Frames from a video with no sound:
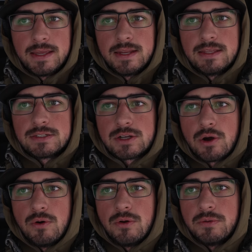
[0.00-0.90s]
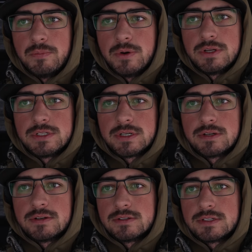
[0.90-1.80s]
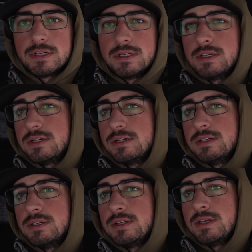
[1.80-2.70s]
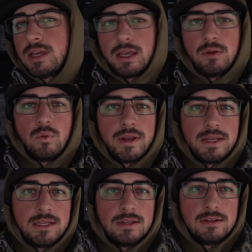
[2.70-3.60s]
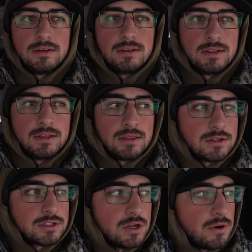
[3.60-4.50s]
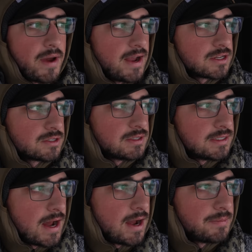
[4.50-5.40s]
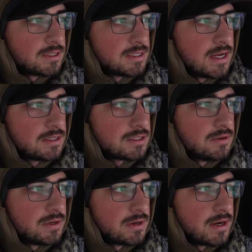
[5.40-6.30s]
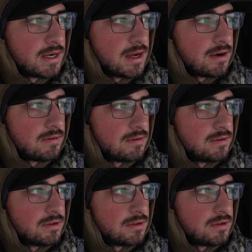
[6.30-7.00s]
It is cold, boys and girls, and windy. The snow actually stopped. It's not snowing right now.